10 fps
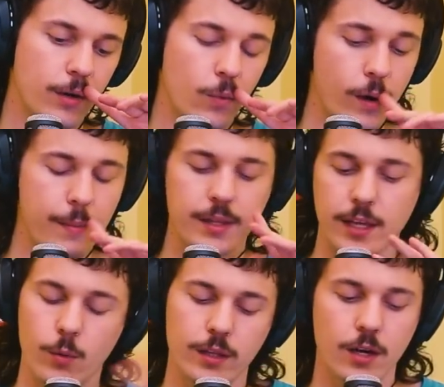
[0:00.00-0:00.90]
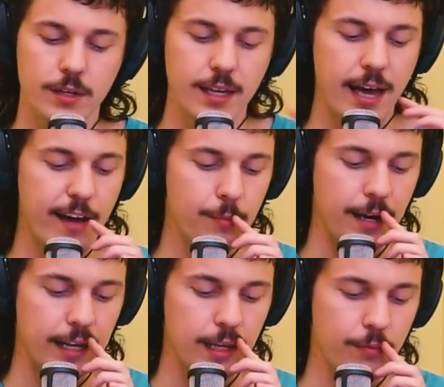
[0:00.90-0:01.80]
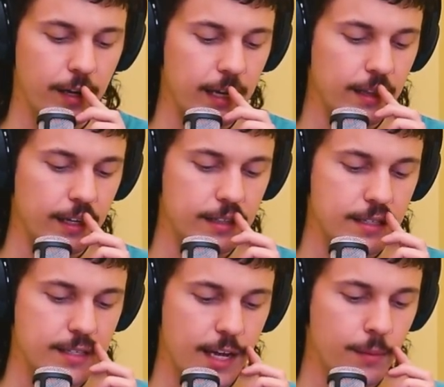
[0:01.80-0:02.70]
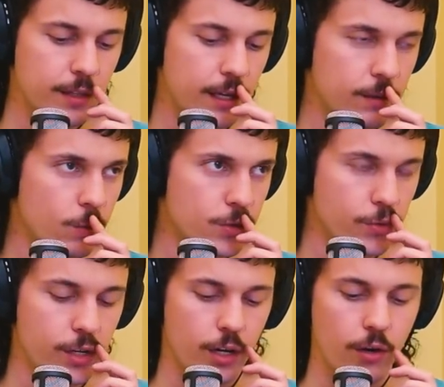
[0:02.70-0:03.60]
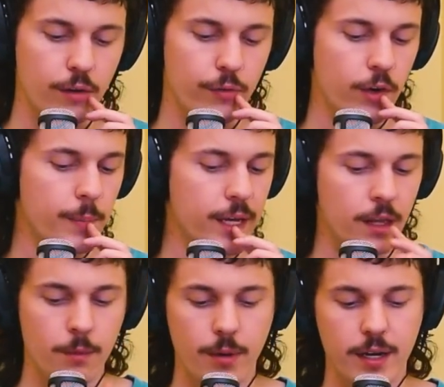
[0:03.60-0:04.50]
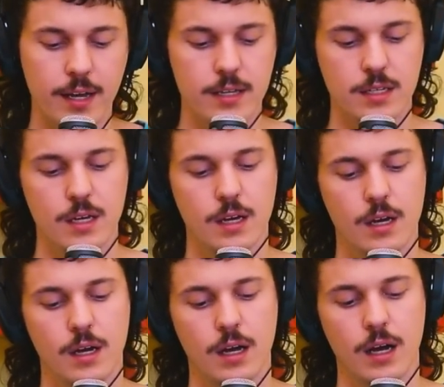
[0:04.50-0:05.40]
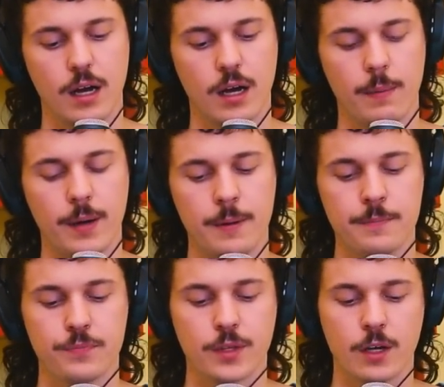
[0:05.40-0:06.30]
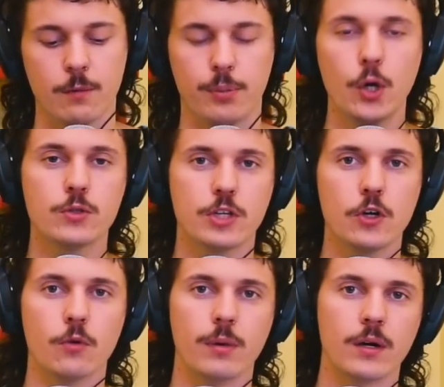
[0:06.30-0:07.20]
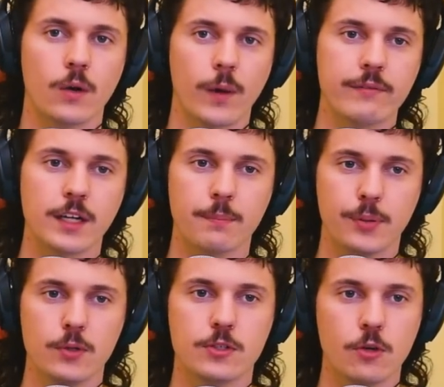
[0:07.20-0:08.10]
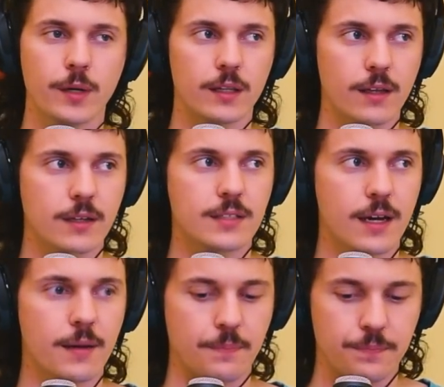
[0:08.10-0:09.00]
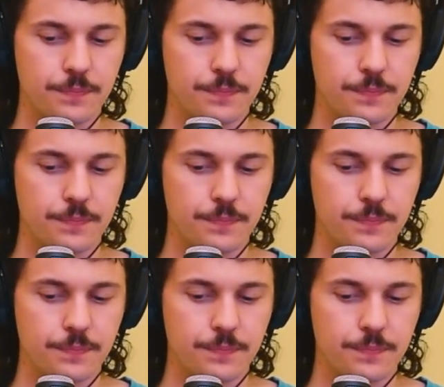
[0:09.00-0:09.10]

I mean, like, we low-key have, but I keep forgetting that it's a segment that was reoccurring for a bit on the podcast. PooTube. We haven't done PooTube in a long time.